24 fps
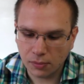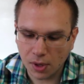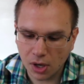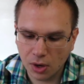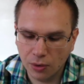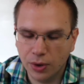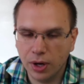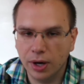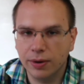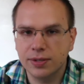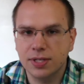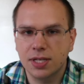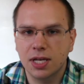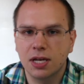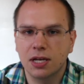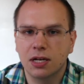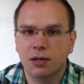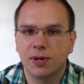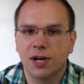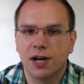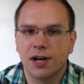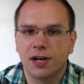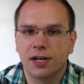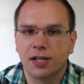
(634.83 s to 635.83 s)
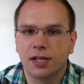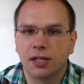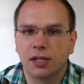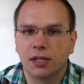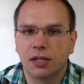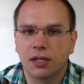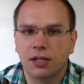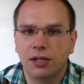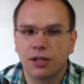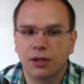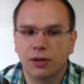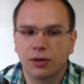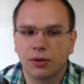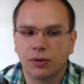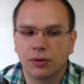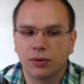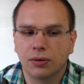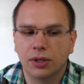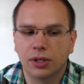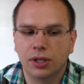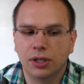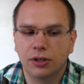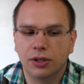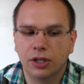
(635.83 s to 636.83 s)
when I was thinking about it,
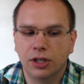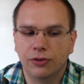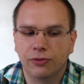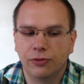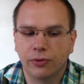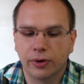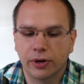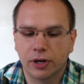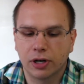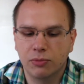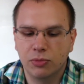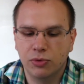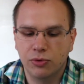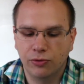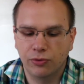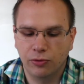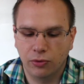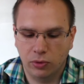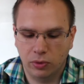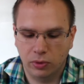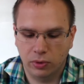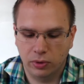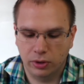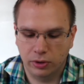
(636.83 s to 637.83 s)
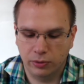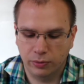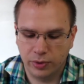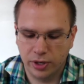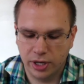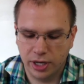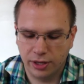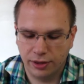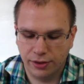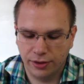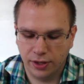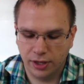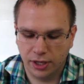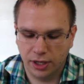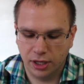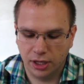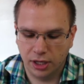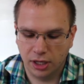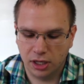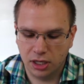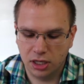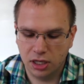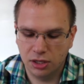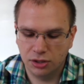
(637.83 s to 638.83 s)
if we're going to move forward with
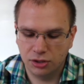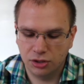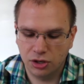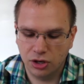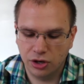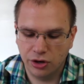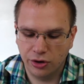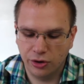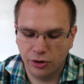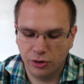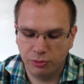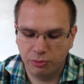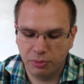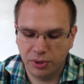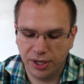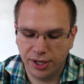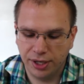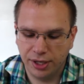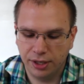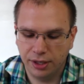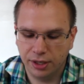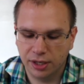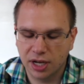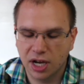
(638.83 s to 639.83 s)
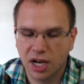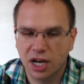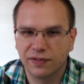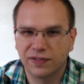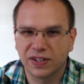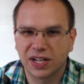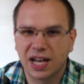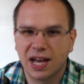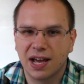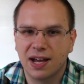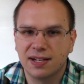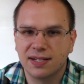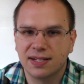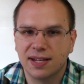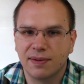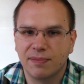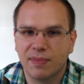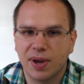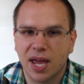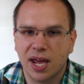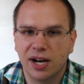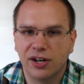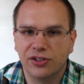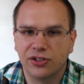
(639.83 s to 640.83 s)
each node being kind of a content
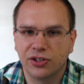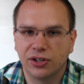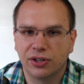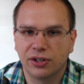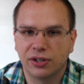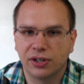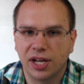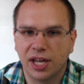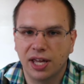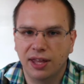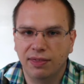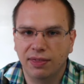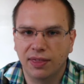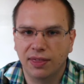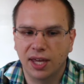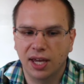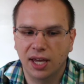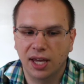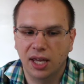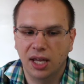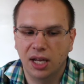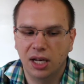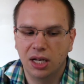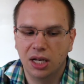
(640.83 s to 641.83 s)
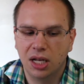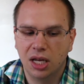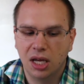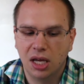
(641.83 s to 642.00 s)
manager, and then